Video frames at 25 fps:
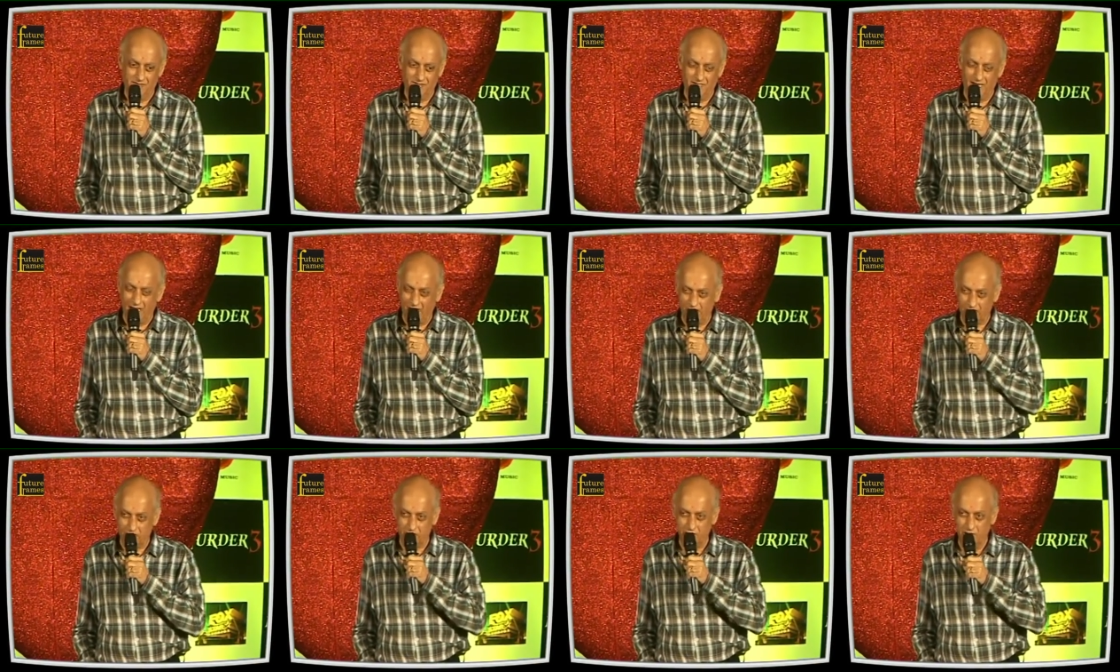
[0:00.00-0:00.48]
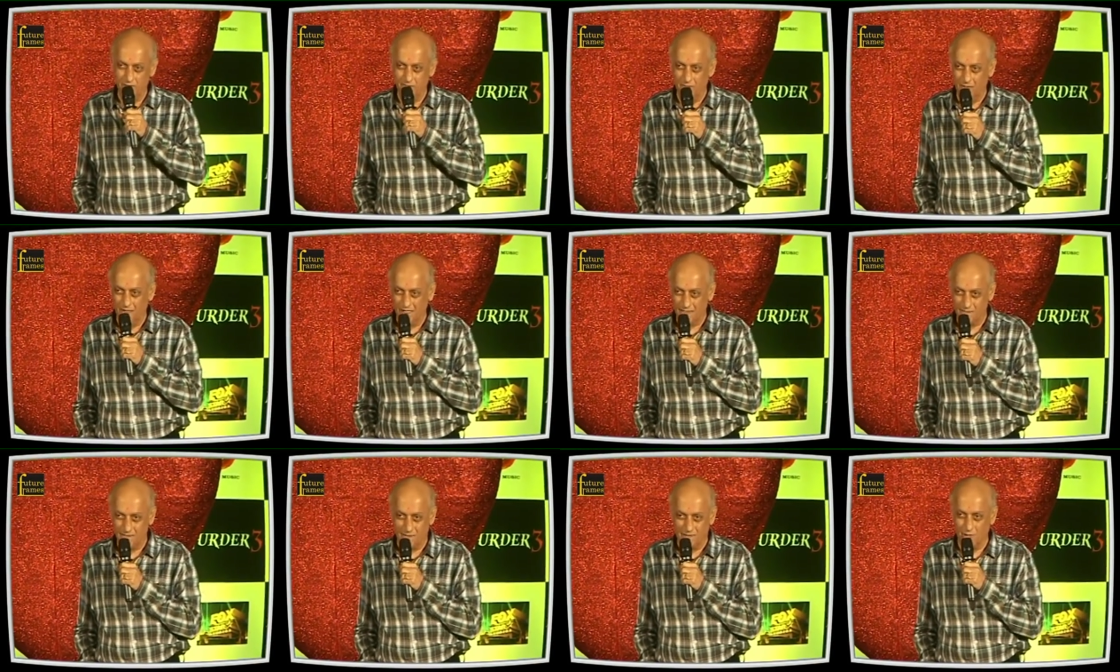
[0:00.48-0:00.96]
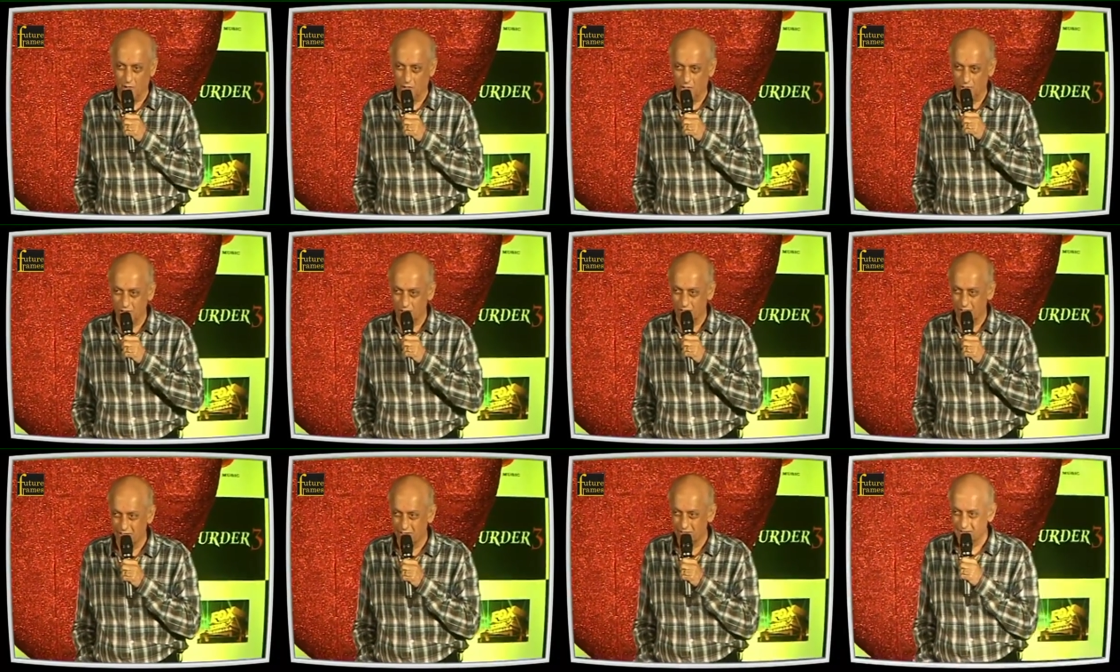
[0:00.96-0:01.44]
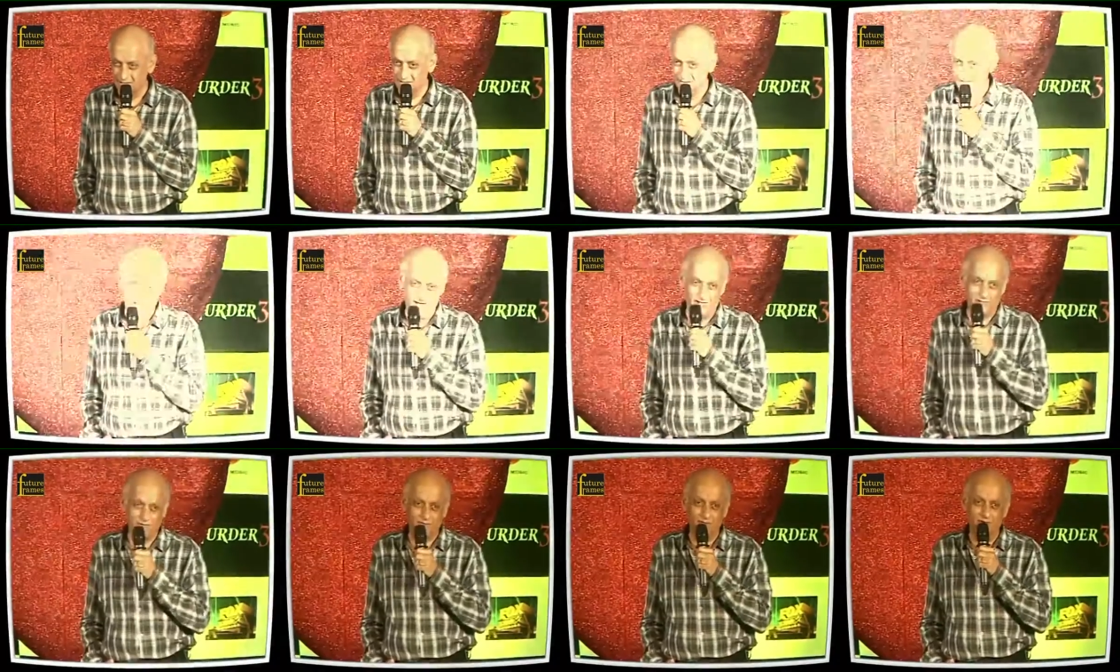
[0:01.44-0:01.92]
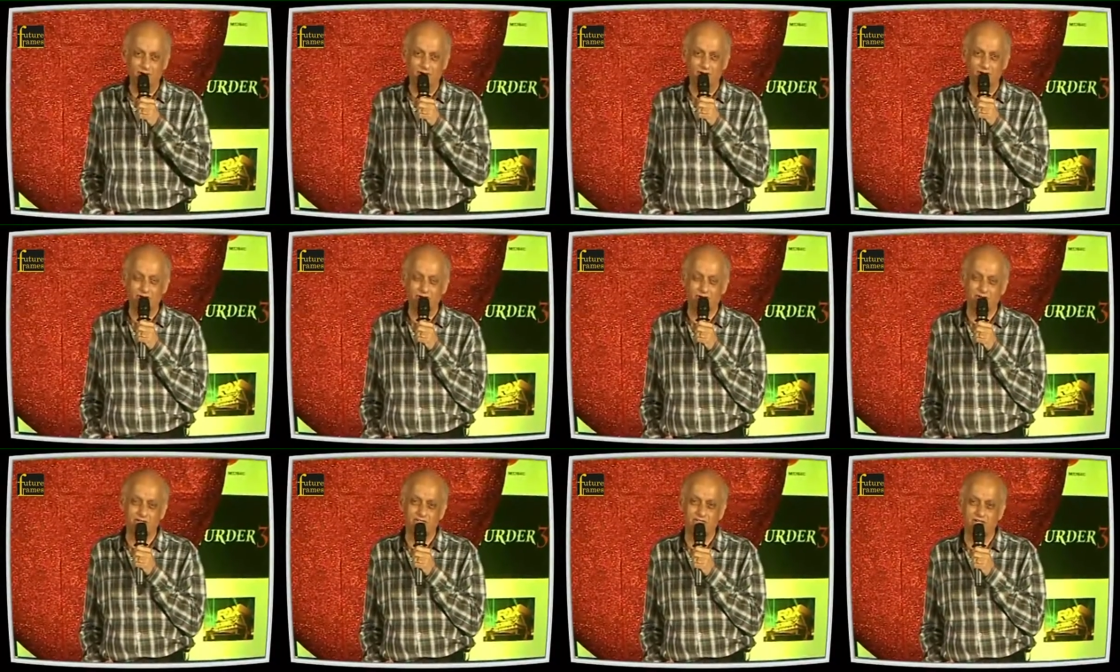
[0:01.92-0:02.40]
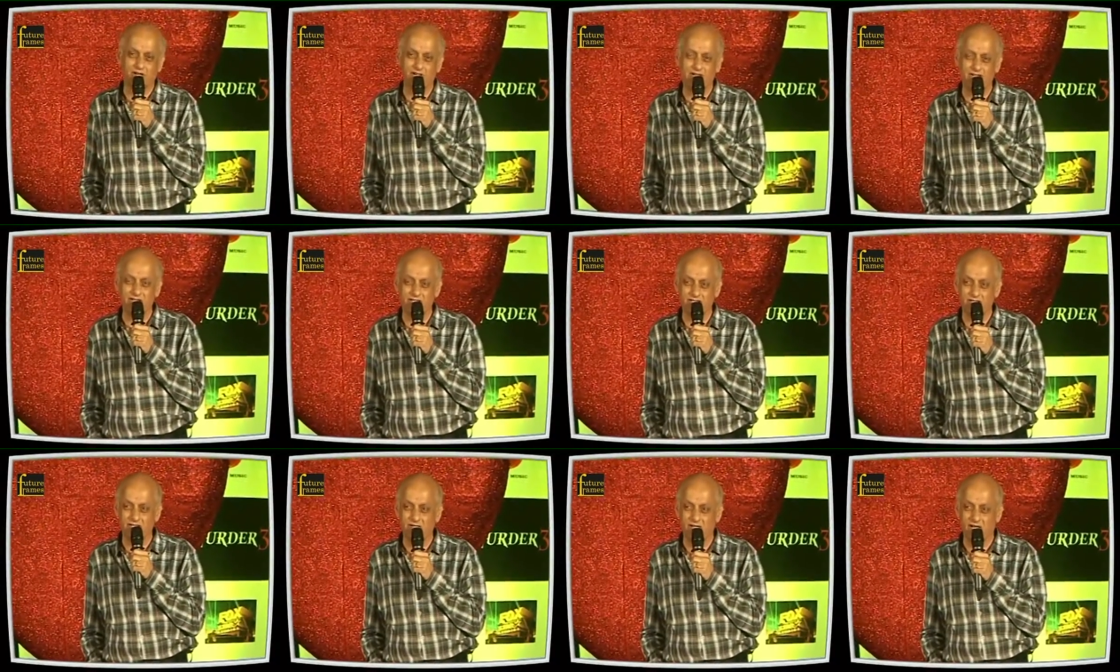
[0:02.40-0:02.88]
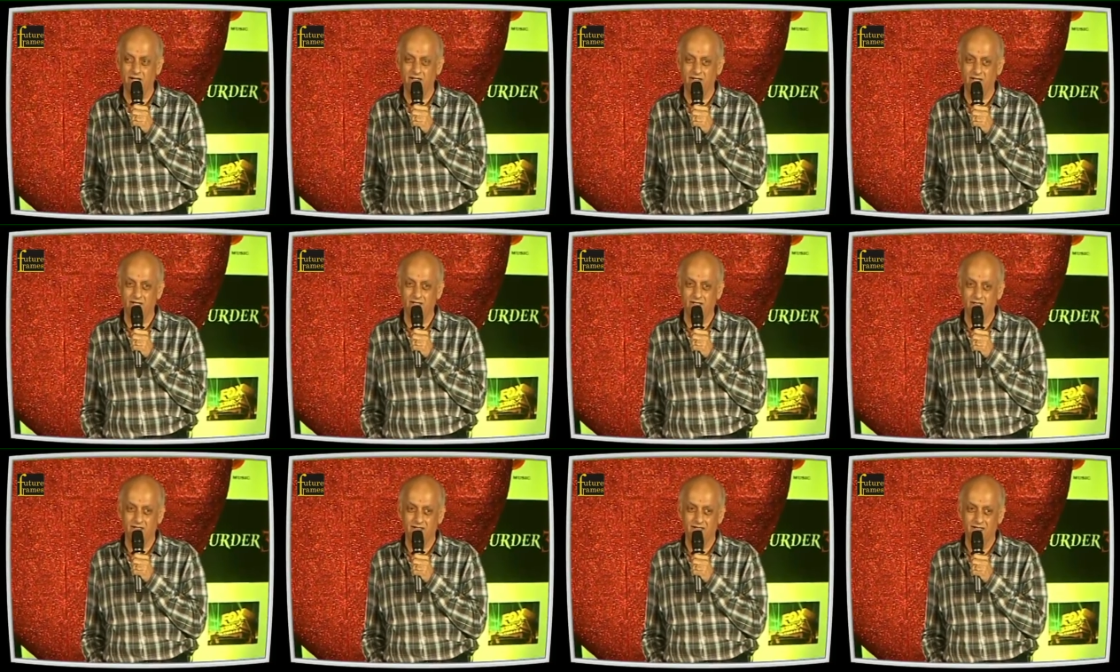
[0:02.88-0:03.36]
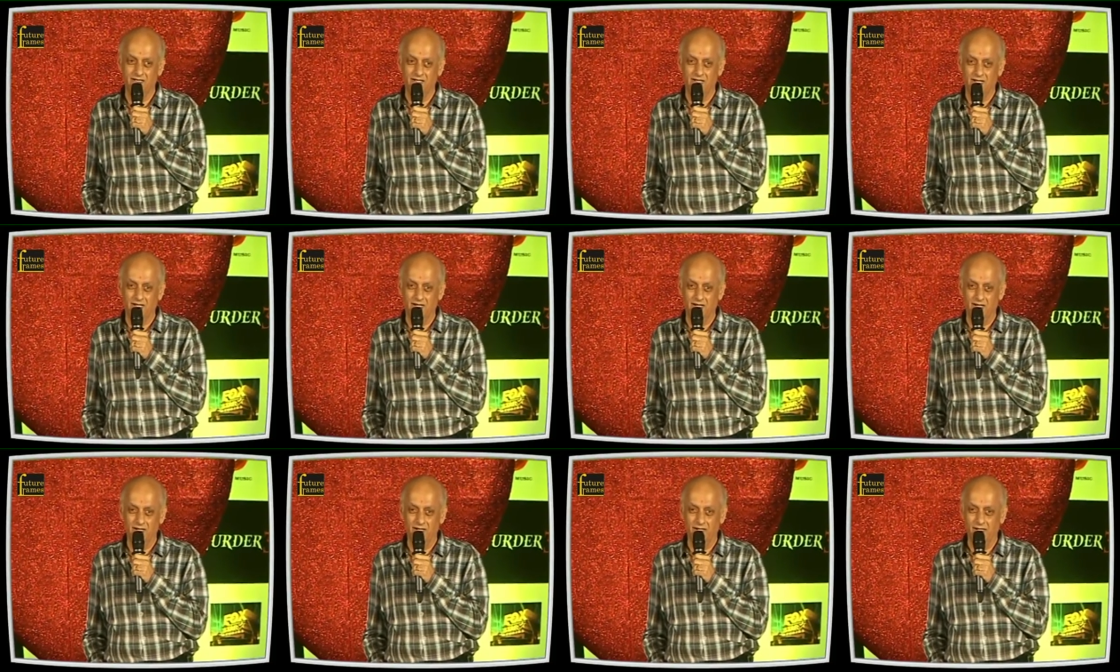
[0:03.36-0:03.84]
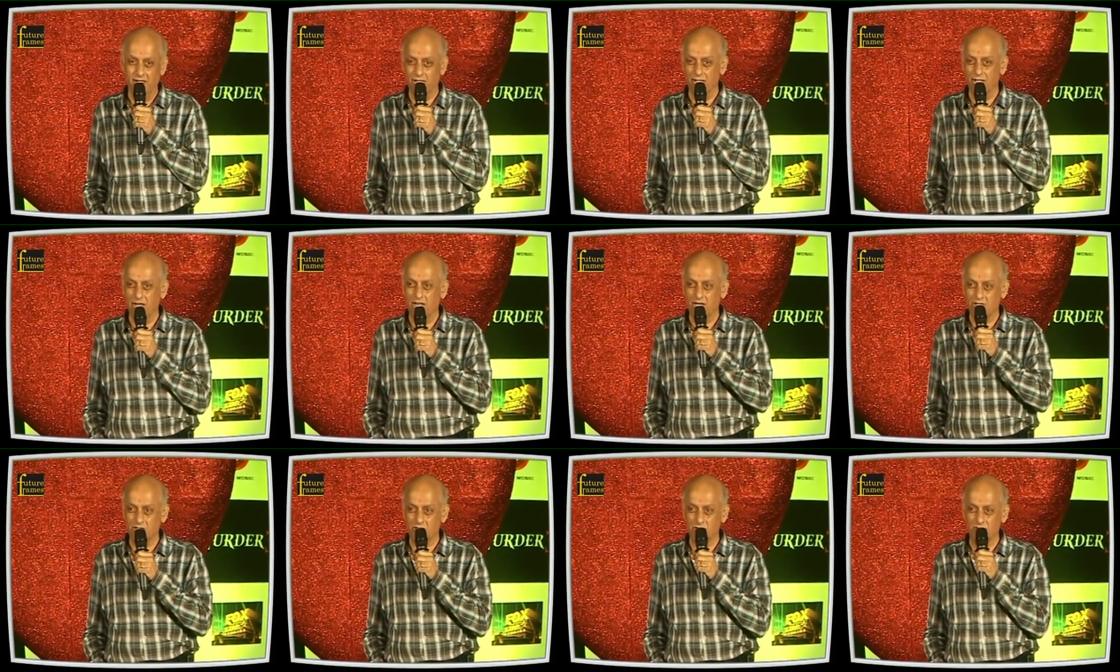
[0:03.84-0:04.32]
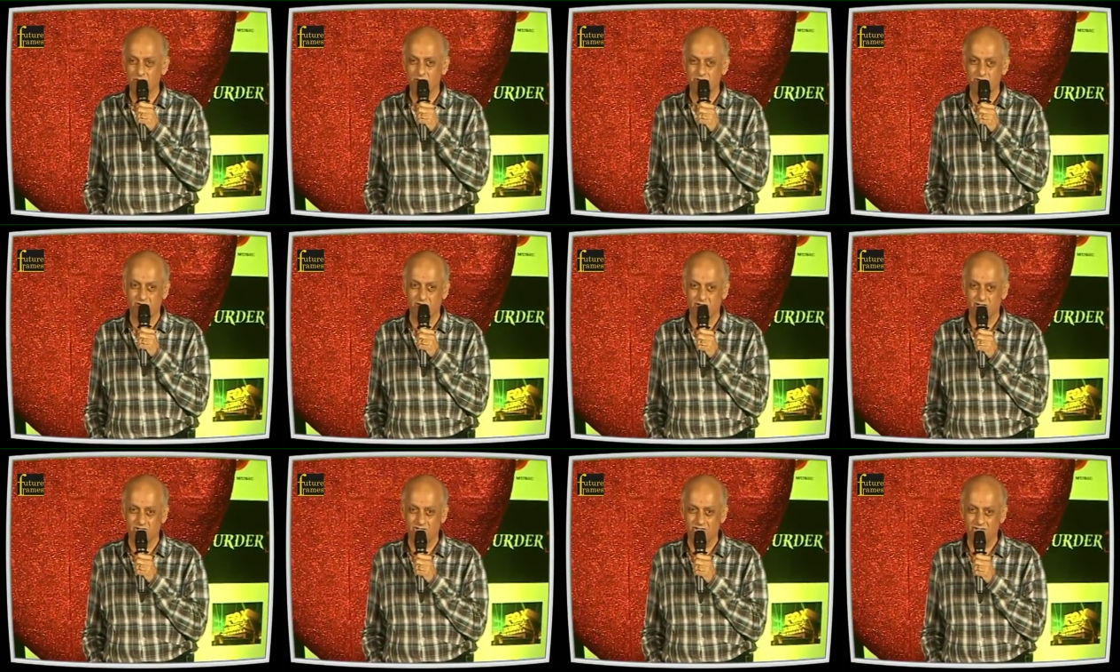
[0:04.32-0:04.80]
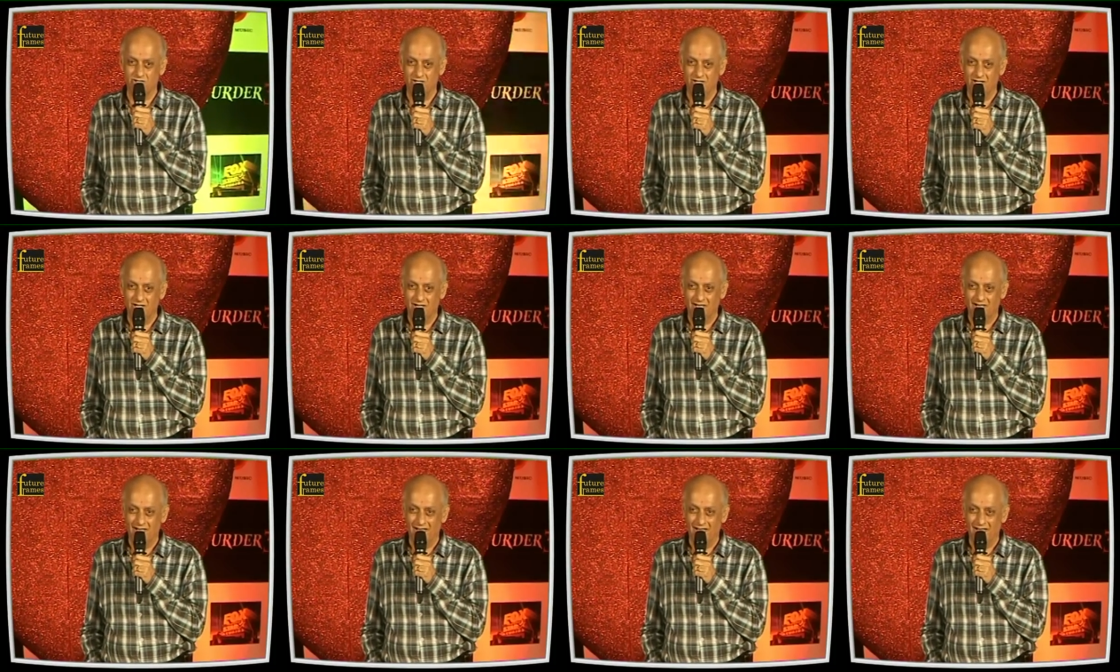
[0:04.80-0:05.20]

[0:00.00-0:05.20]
Sakshi Bhatt, my daughter, who just finished her studies in London in international business,